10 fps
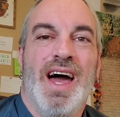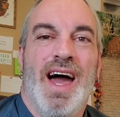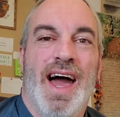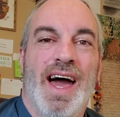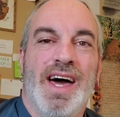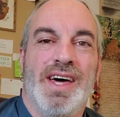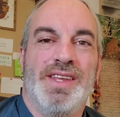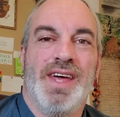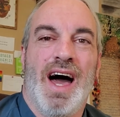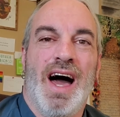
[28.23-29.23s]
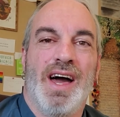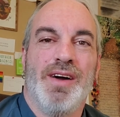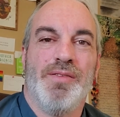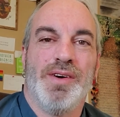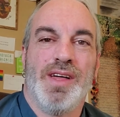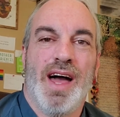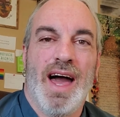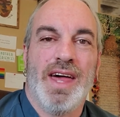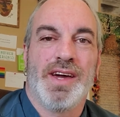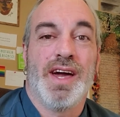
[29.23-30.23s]
and I will
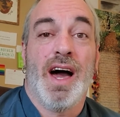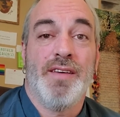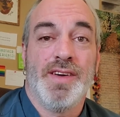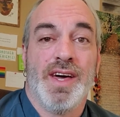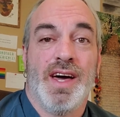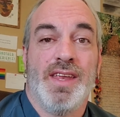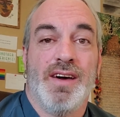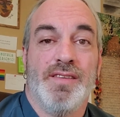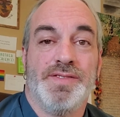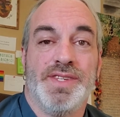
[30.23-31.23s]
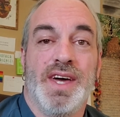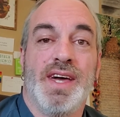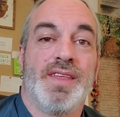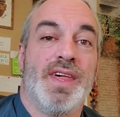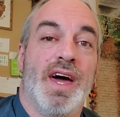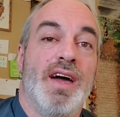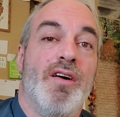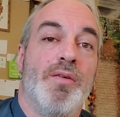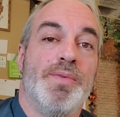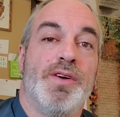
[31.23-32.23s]
add a caveat of saying that I
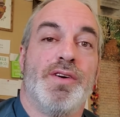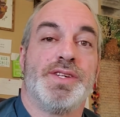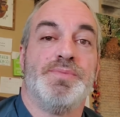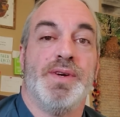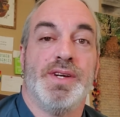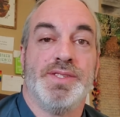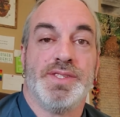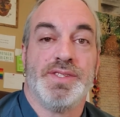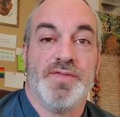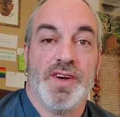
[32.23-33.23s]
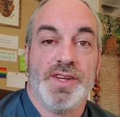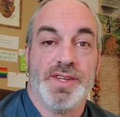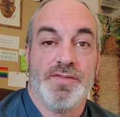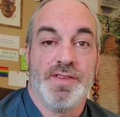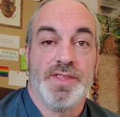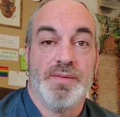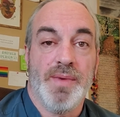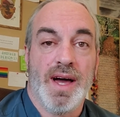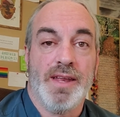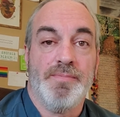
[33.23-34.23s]
hope your experience is very different than
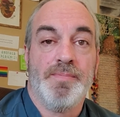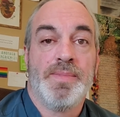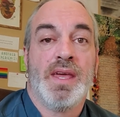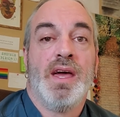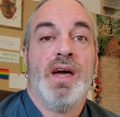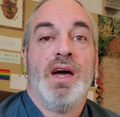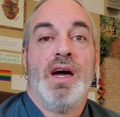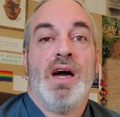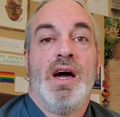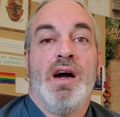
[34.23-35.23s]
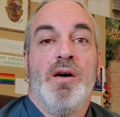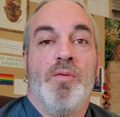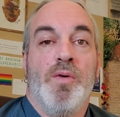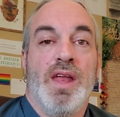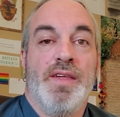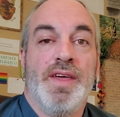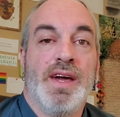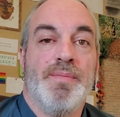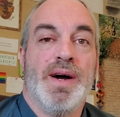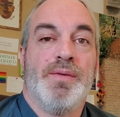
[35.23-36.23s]
mine. When I think
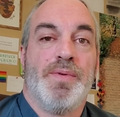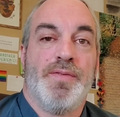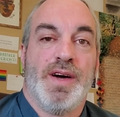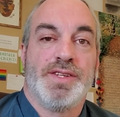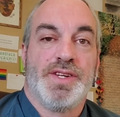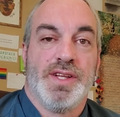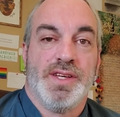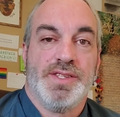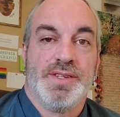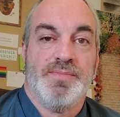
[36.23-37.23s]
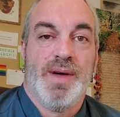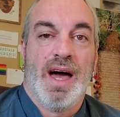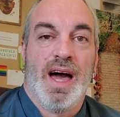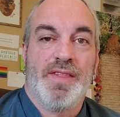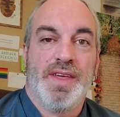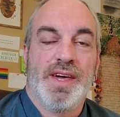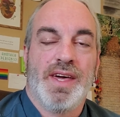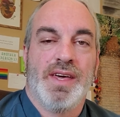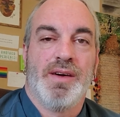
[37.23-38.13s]
about professionalism, I think